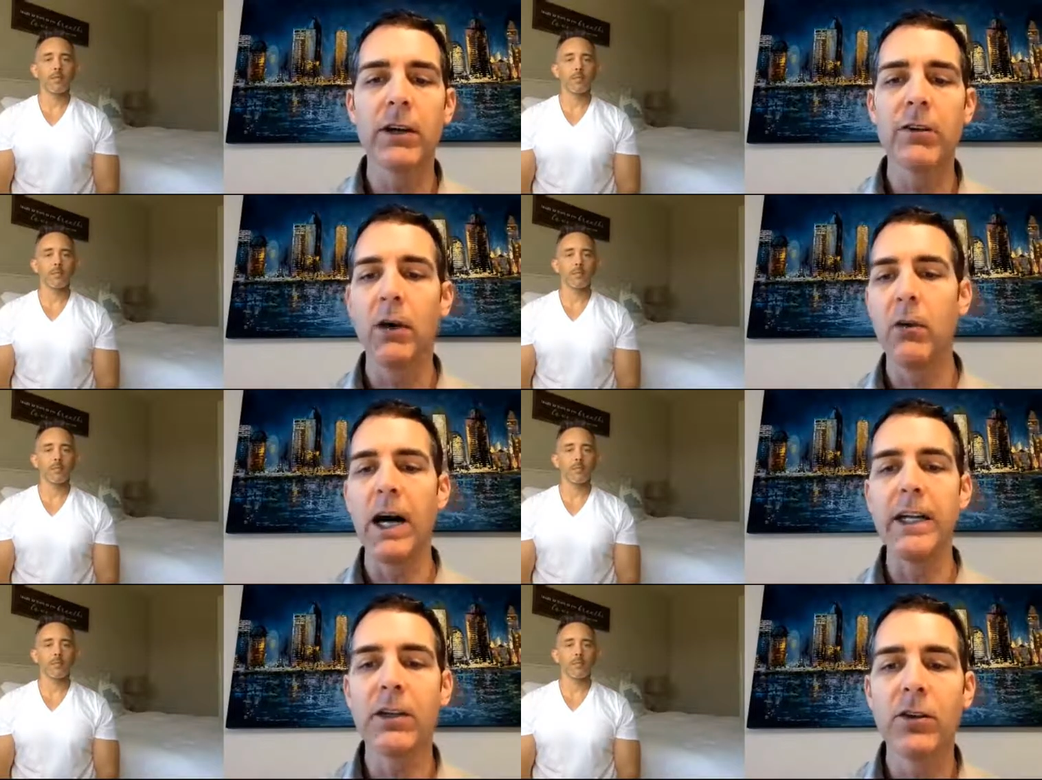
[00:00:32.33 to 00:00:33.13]
Speaker 1: your
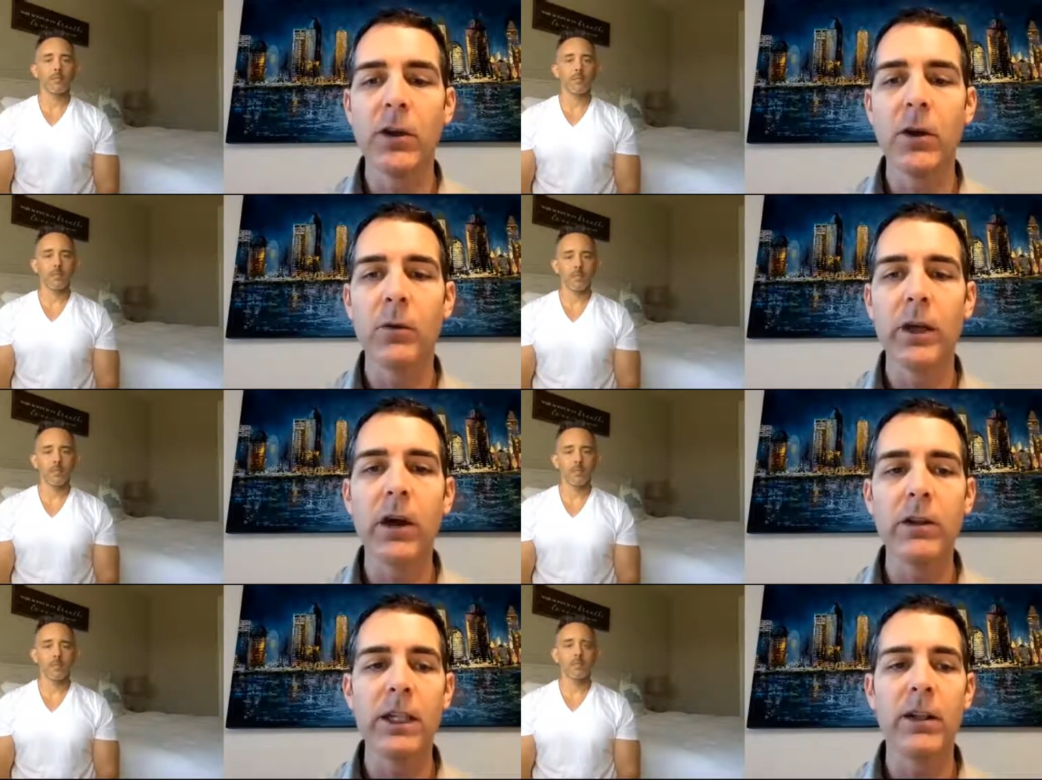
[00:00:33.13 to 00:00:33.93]
lifestyle well i did too
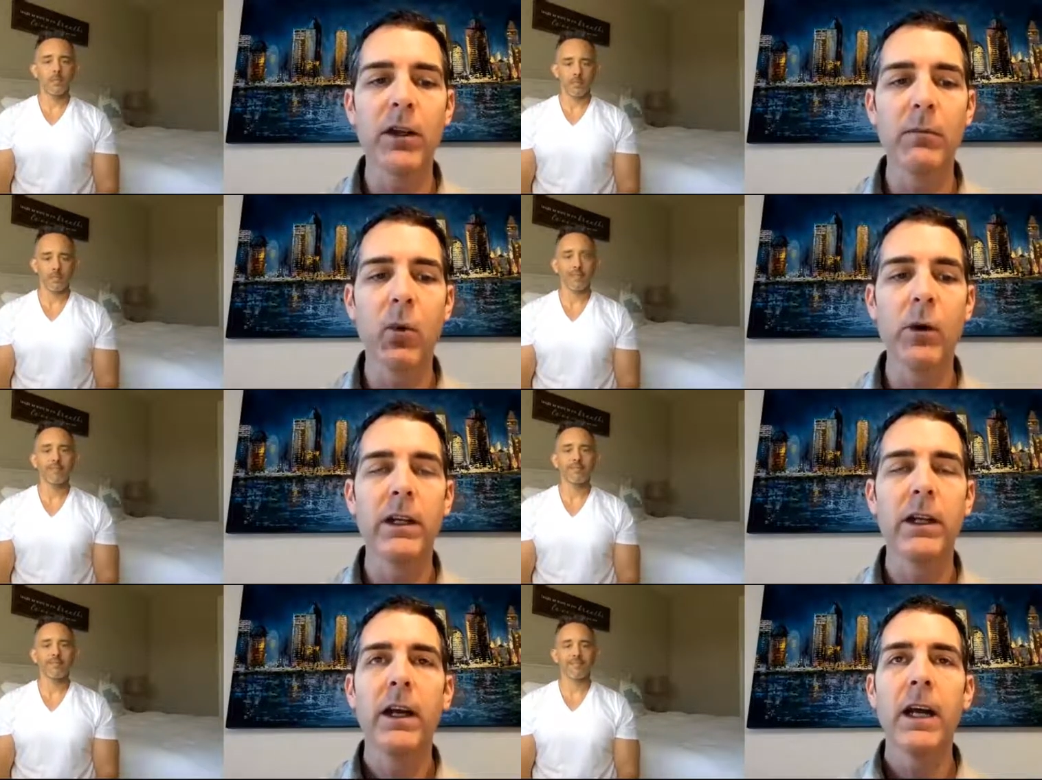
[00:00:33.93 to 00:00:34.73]
we all did at some
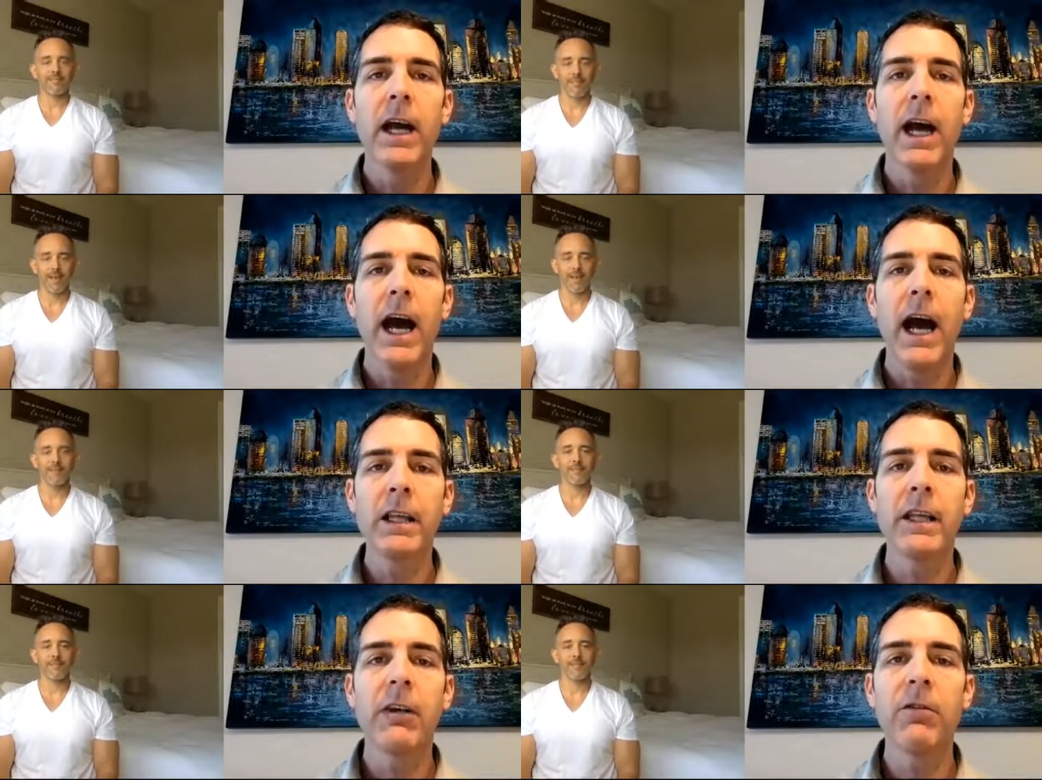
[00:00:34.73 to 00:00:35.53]
point
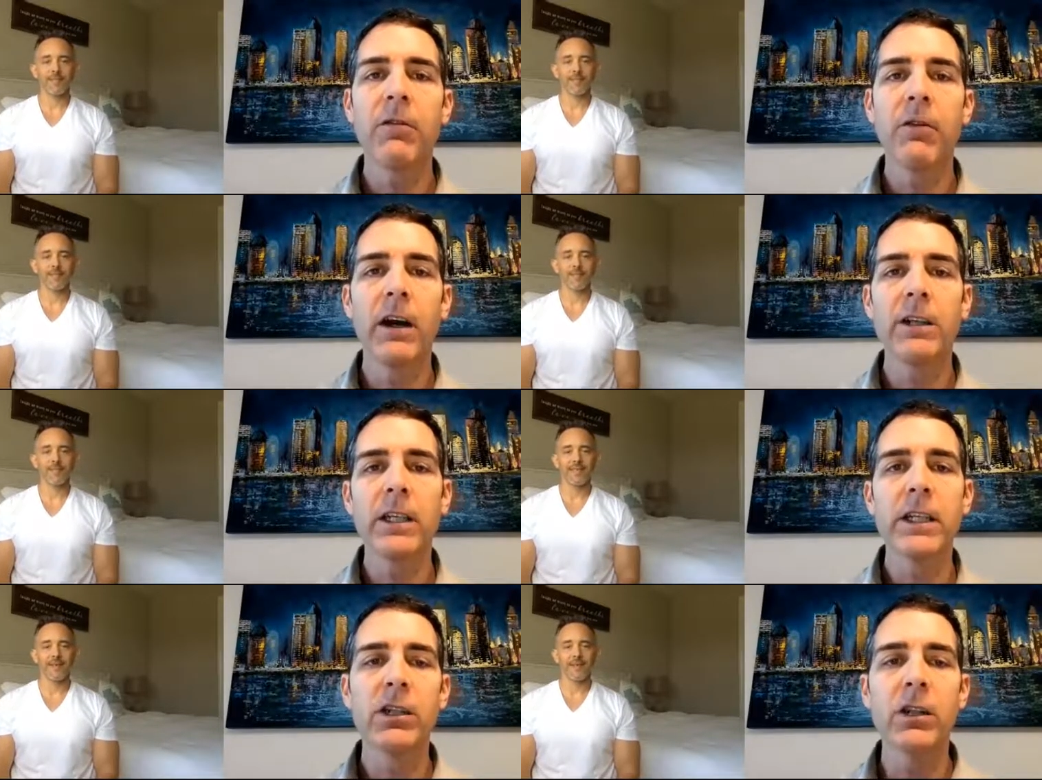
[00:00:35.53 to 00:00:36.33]
how did that
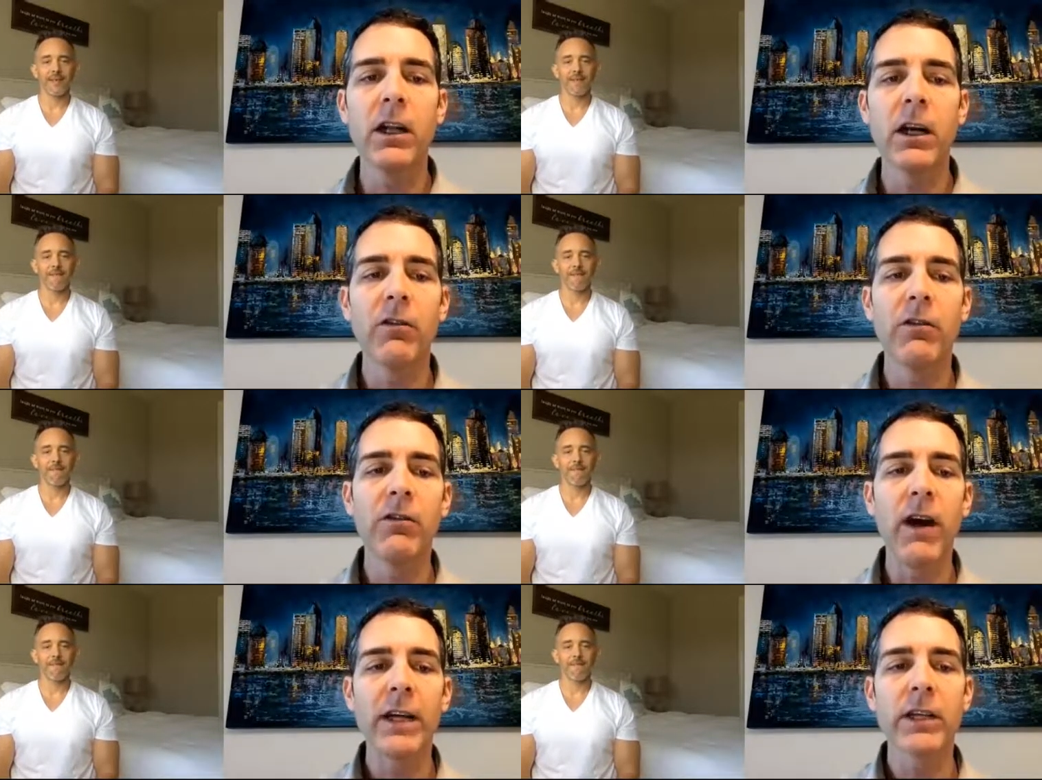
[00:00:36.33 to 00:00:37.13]
unconditional
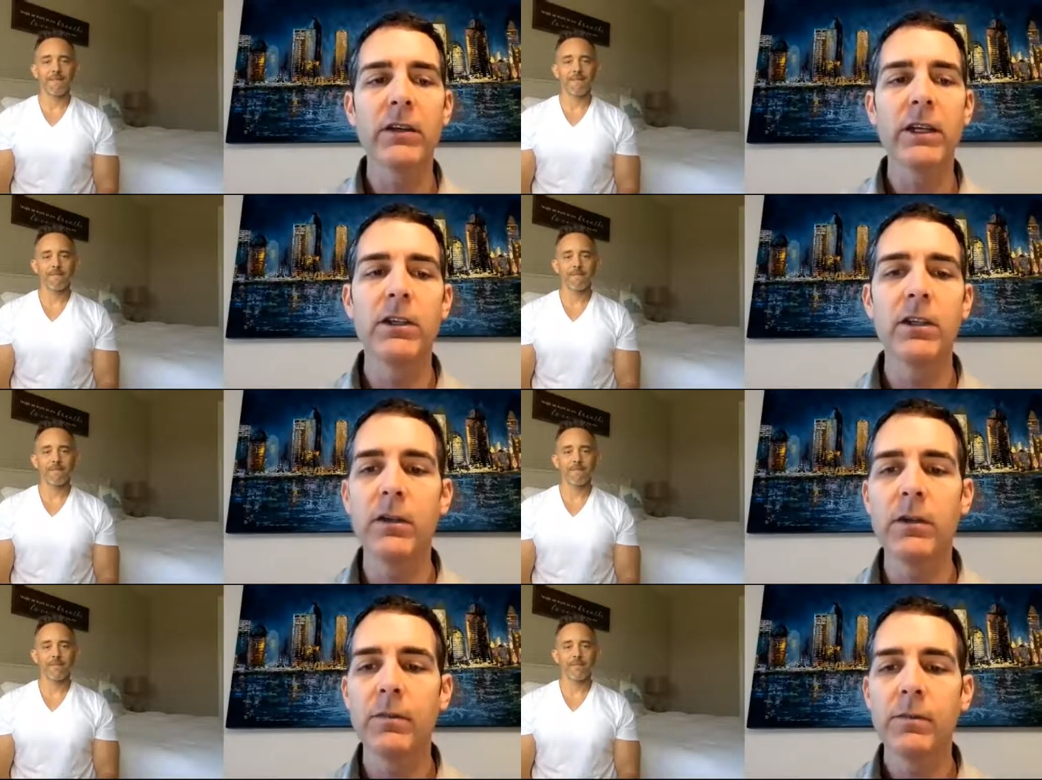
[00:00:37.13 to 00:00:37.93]
love factor
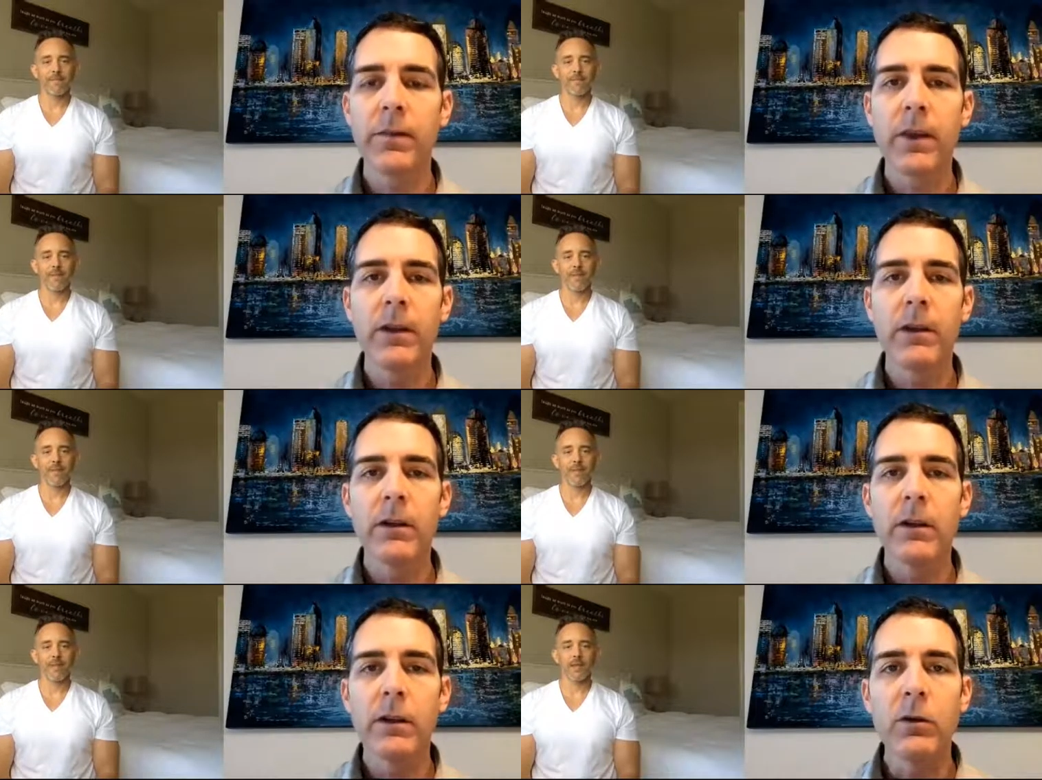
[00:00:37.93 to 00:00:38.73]
into
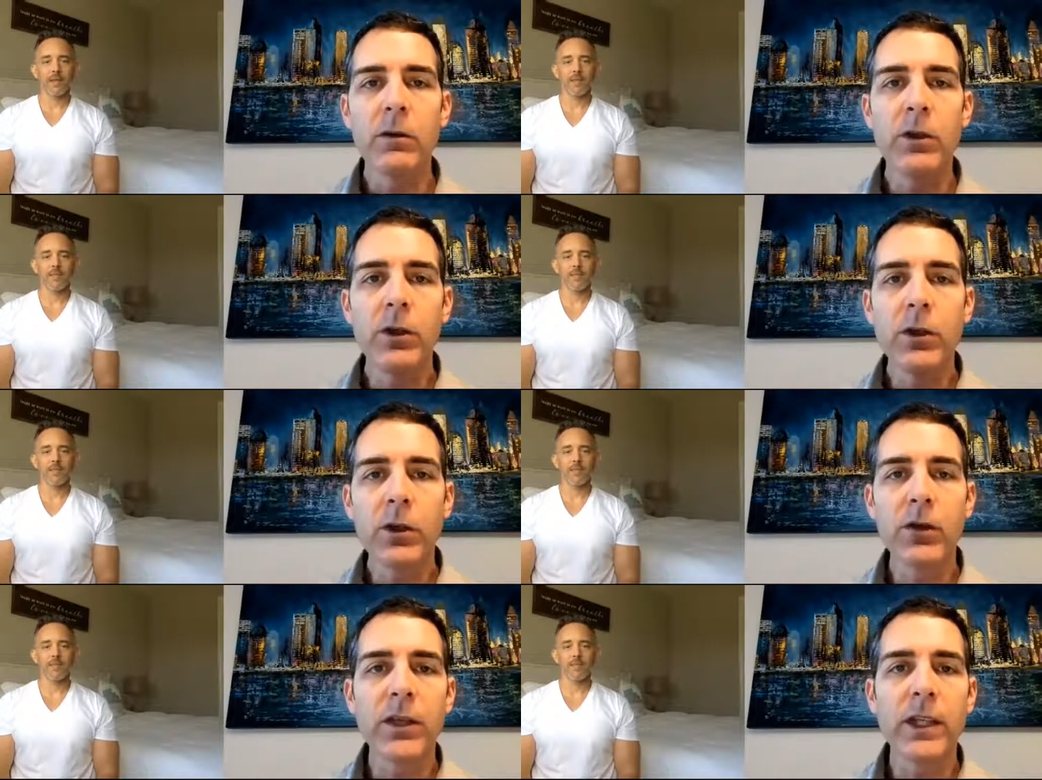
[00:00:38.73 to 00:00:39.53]

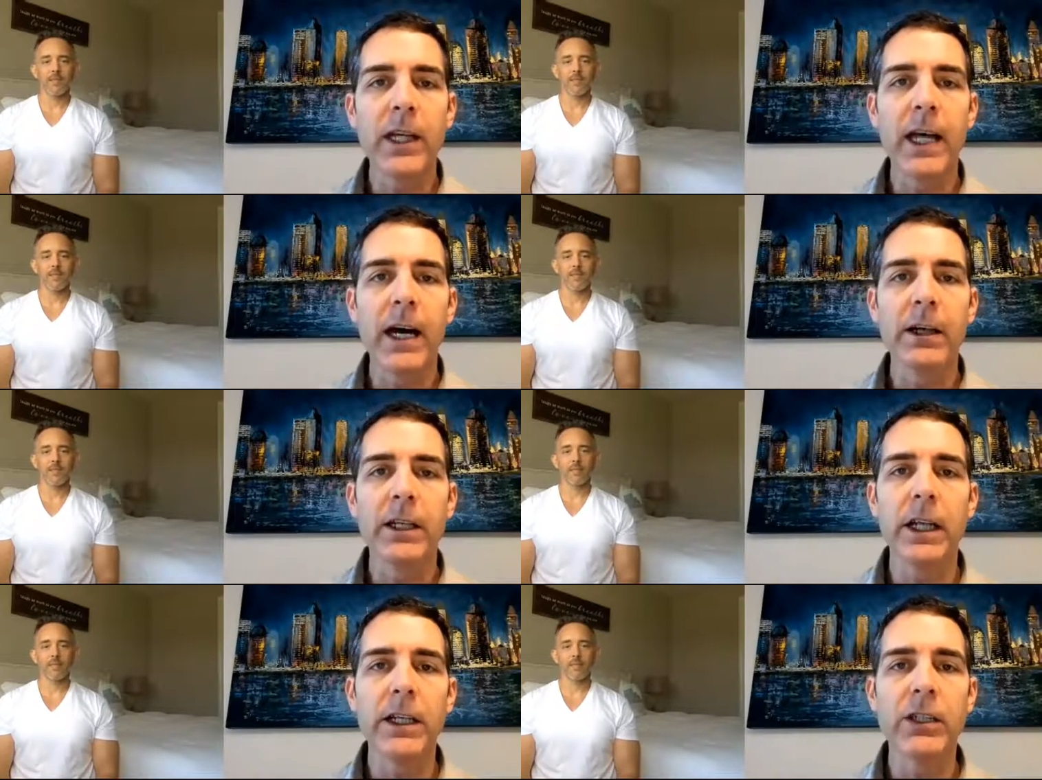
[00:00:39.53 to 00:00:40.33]
you're seeking
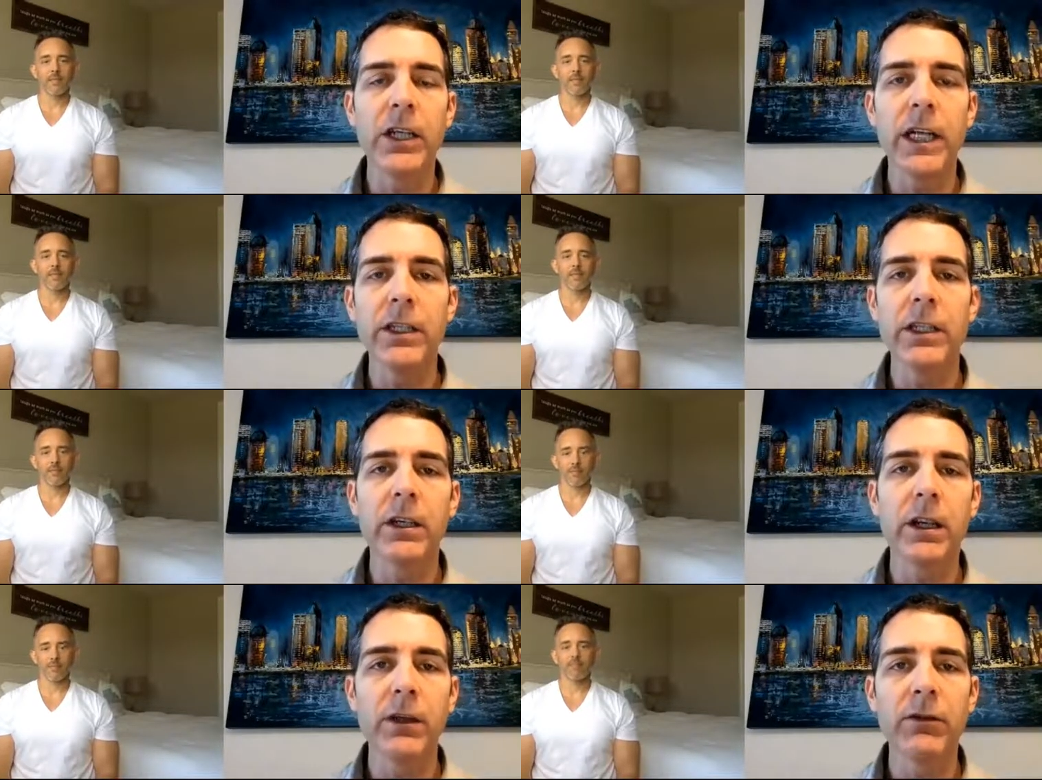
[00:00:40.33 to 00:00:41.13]
out and, and changing your